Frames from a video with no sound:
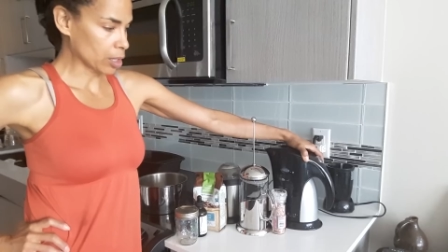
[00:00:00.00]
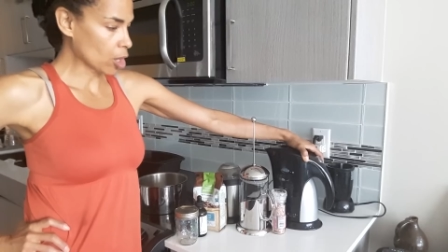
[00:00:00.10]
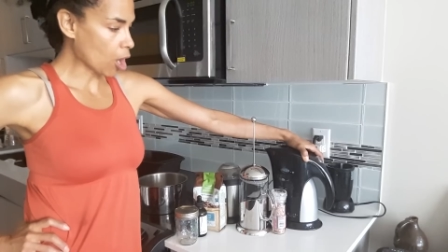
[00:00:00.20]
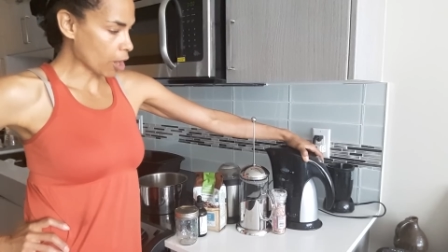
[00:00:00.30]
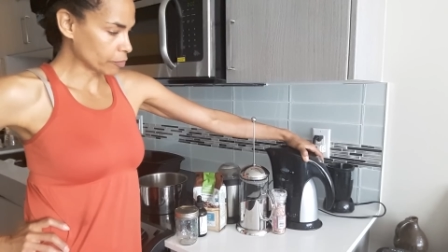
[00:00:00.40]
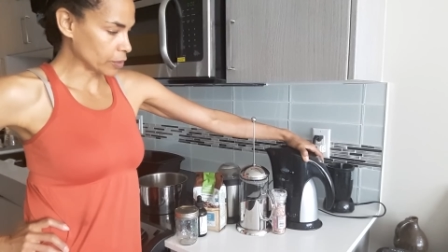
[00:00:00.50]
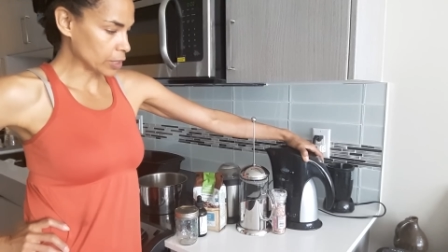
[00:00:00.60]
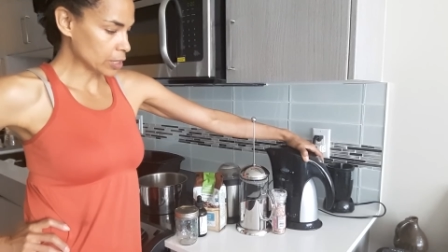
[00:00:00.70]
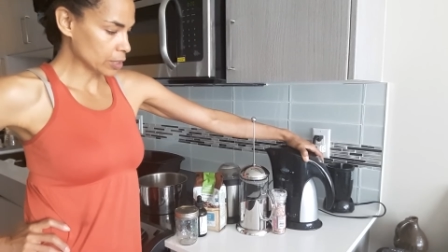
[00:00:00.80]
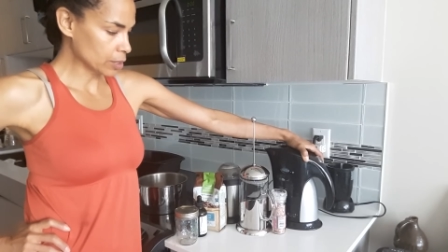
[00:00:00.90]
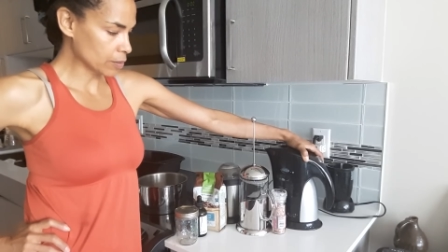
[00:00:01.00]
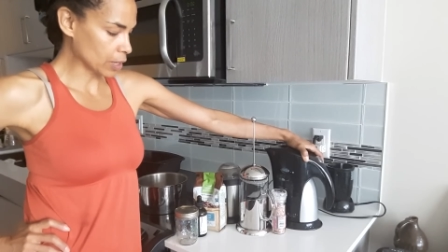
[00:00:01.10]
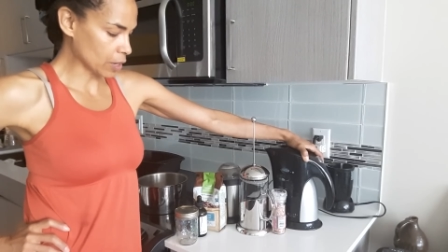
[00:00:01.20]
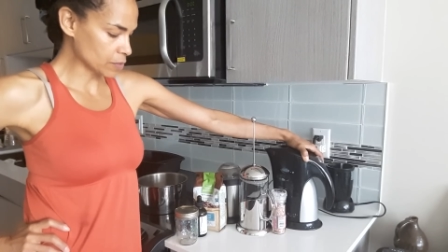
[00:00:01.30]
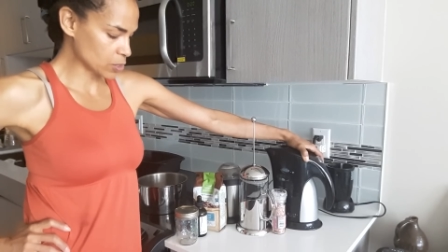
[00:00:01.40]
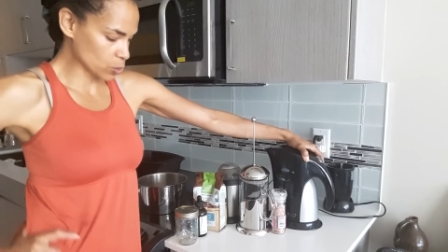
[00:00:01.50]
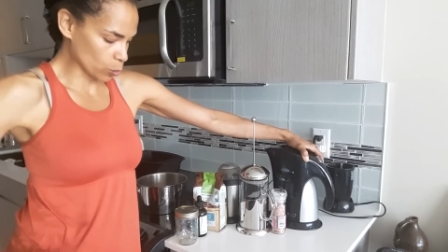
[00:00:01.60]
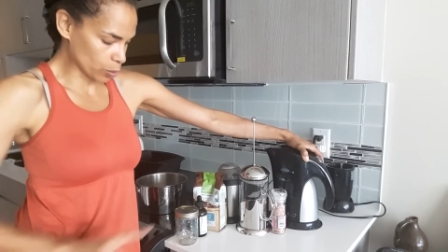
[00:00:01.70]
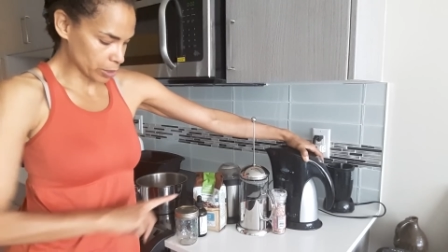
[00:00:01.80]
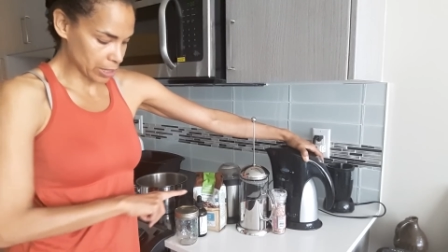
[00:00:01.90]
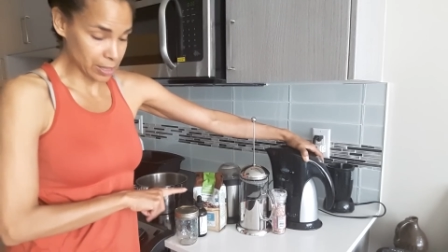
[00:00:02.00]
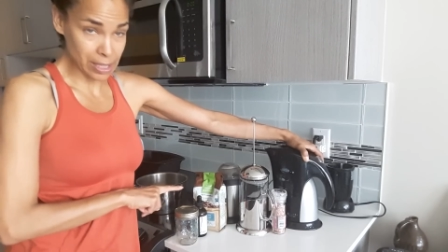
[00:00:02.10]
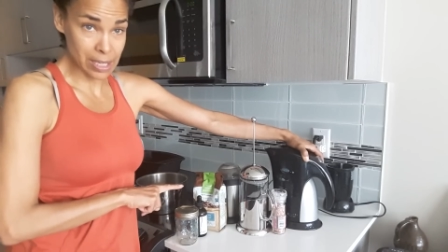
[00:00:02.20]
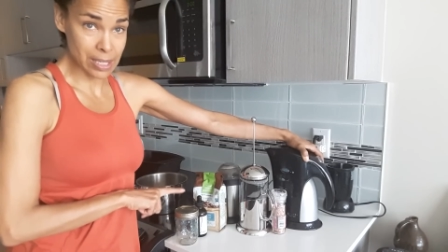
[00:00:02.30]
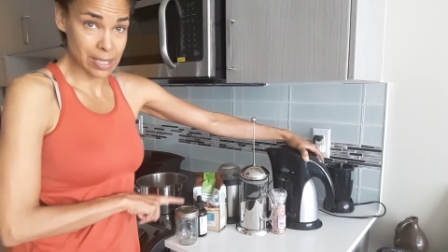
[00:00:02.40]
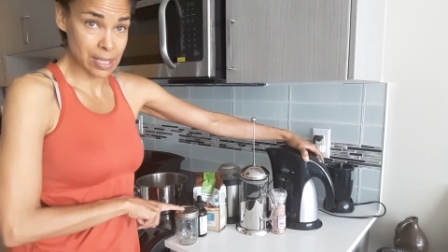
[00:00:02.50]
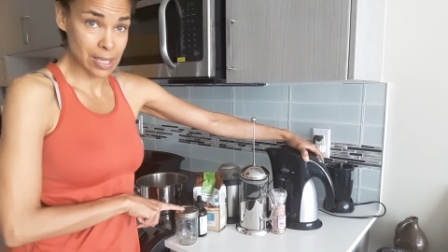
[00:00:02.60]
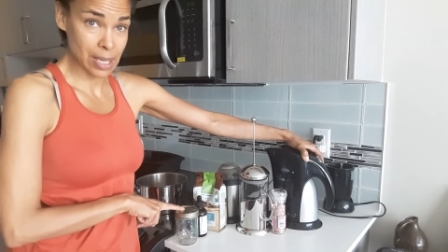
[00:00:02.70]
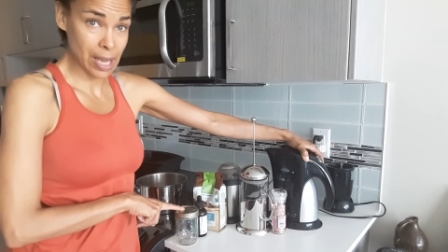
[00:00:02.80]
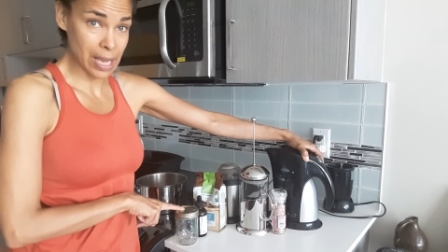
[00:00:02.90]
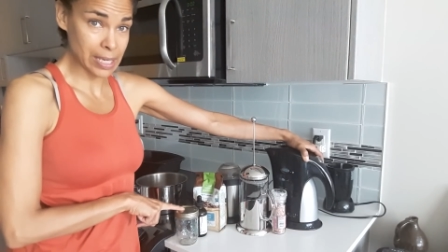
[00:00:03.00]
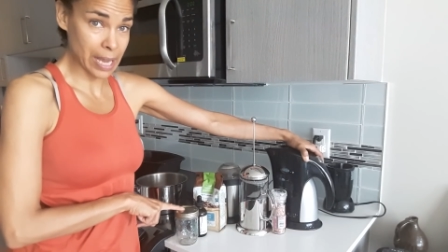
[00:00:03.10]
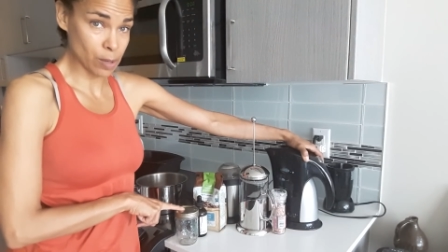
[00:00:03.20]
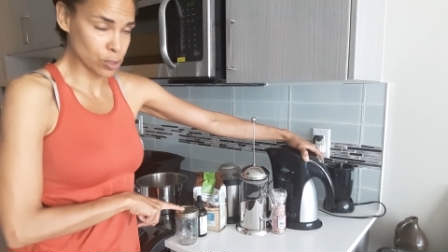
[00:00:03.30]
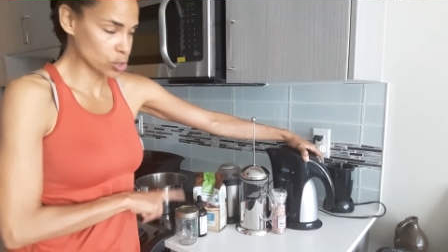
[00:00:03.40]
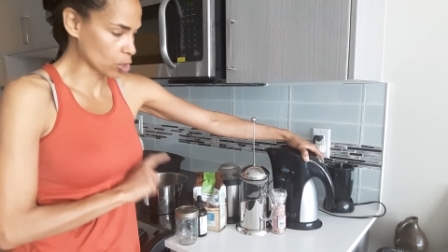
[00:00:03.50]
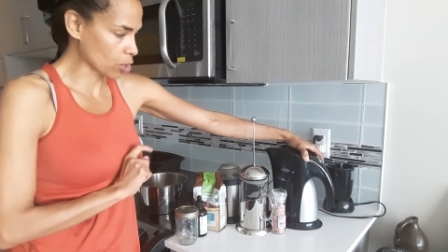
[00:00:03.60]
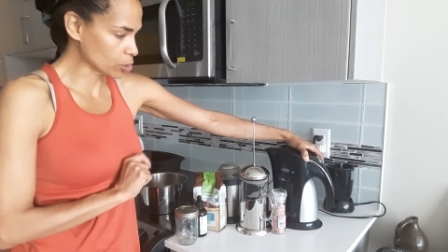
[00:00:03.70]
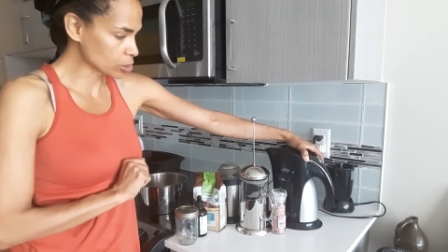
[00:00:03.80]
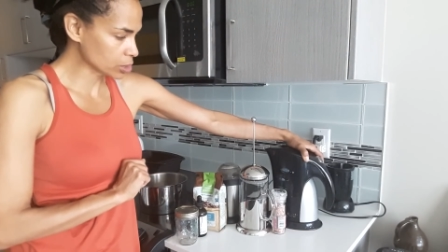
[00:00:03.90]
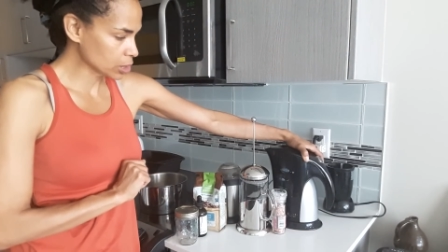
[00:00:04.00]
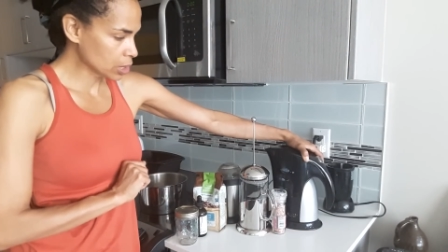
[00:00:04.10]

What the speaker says: coffee that I've stored in these 8-ounce jars.